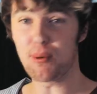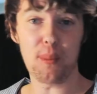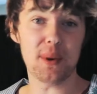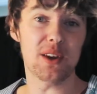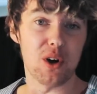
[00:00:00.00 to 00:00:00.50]

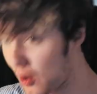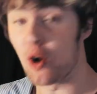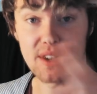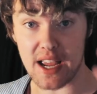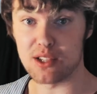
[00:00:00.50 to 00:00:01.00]
probably got
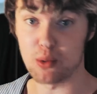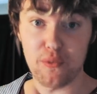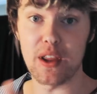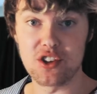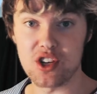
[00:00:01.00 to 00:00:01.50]
contacts
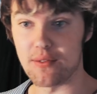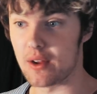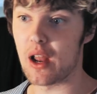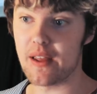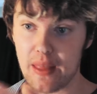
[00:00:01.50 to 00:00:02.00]
with each
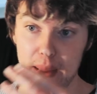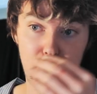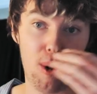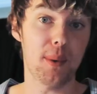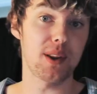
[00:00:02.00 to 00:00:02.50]
other. Like, they
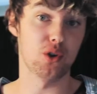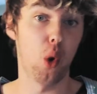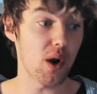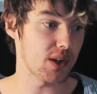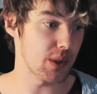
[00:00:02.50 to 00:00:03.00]
probably
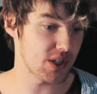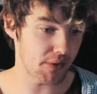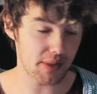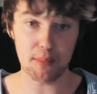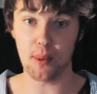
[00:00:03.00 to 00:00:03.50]
talk to each
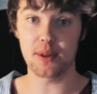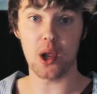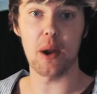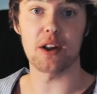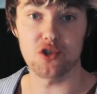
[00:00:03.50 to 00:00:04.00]
other, they probably
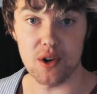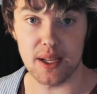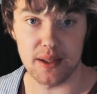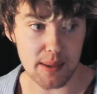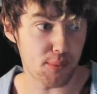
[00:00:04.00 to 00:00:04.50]
go out
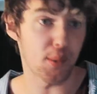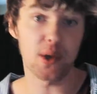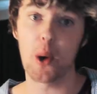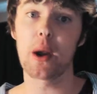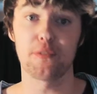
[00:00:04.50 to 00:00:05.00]
drinking, they probably
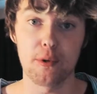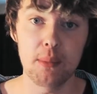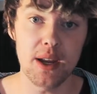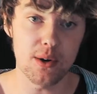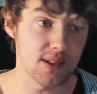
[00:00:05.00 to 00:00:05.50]
go out for
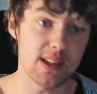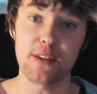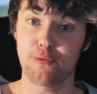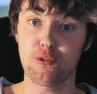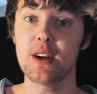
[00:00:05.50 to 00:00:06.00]
meals,
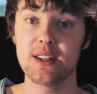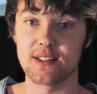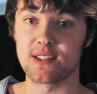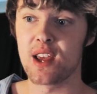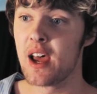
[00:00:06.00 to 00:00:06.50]
they're
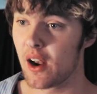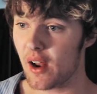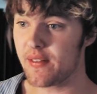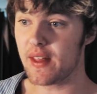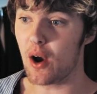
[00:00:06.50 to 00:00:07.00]
friends.
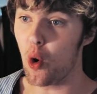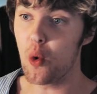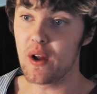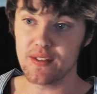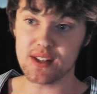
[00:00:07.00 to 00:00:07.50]
Like, they're
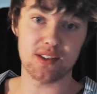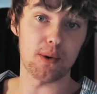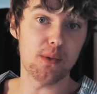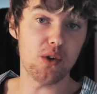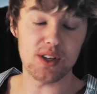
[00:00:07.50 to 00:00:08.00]
all in this
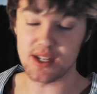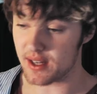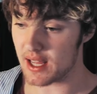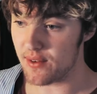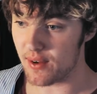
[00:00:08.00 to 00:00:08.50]
community
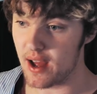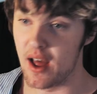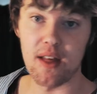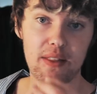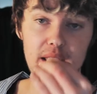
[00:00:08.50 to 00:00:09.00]
together,
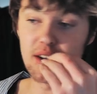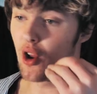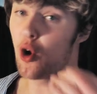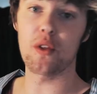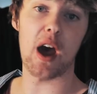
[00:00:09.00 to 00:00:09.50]
they
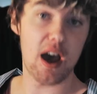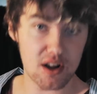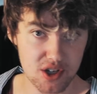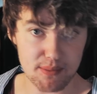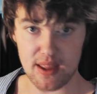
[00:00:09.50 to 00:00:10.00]
know the
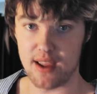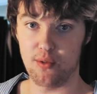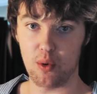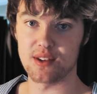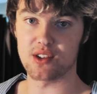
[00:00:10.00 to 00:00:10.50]
hardship that
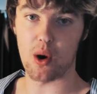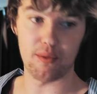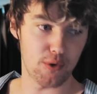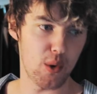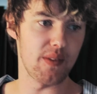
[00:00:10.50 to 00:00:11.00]
everyone has
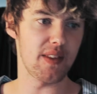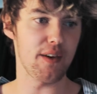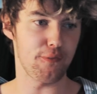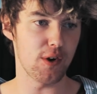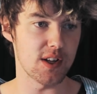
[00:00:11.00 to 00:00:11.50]
gone through, and
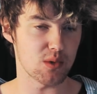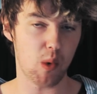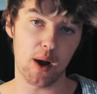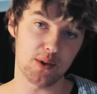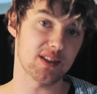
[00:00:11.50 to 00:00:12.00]
they're friends,
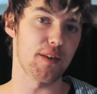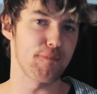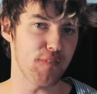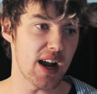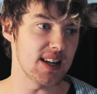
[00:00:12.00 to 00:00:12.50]
whilst the
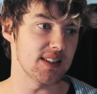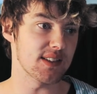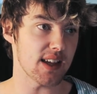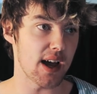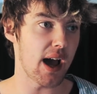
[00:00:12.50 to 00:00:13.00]

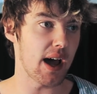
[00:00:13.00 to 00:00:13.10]
fans,